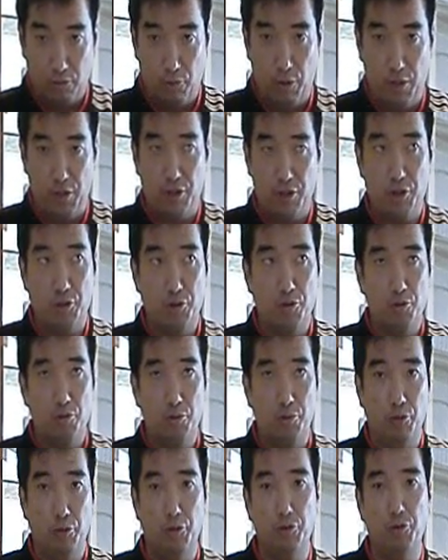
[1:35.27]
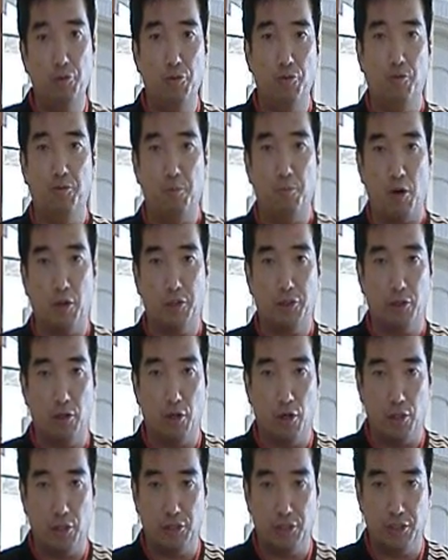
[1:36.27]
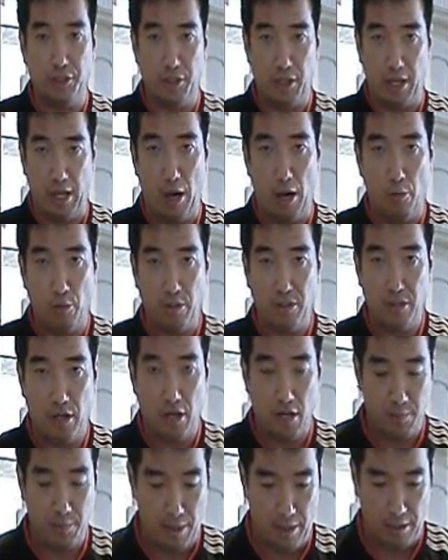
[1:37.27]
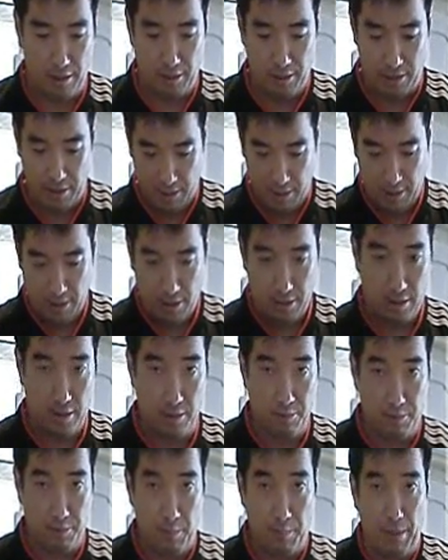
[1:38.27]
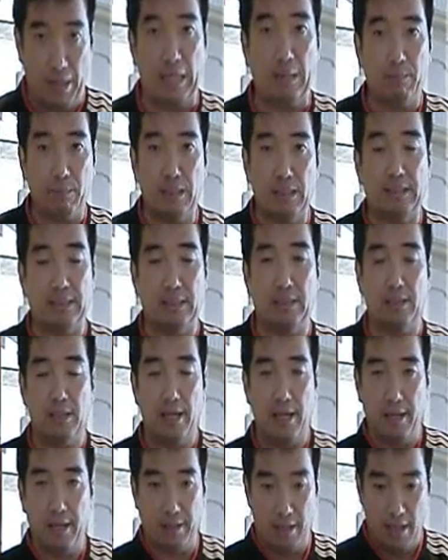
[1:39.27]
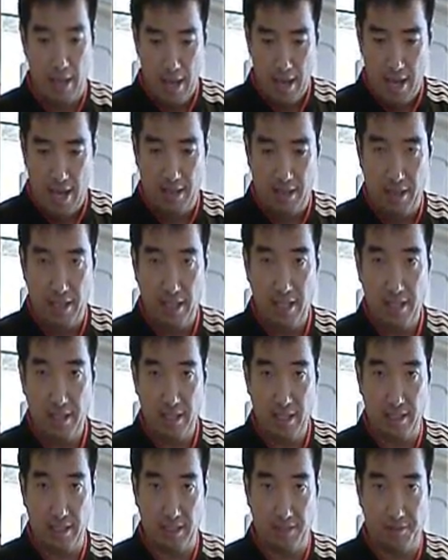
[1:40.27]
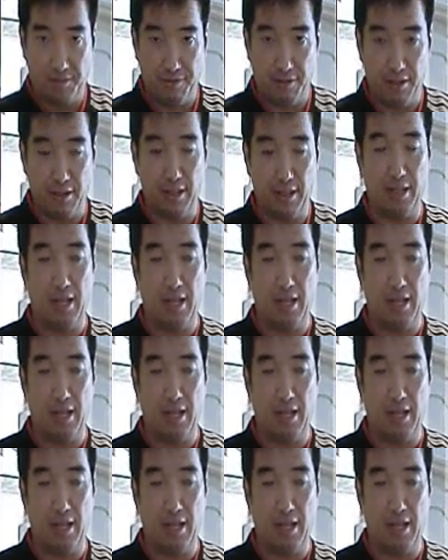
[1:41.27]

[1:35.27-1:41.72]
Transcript: When you do martial arts, they always talk about the belly button and hitting things in front.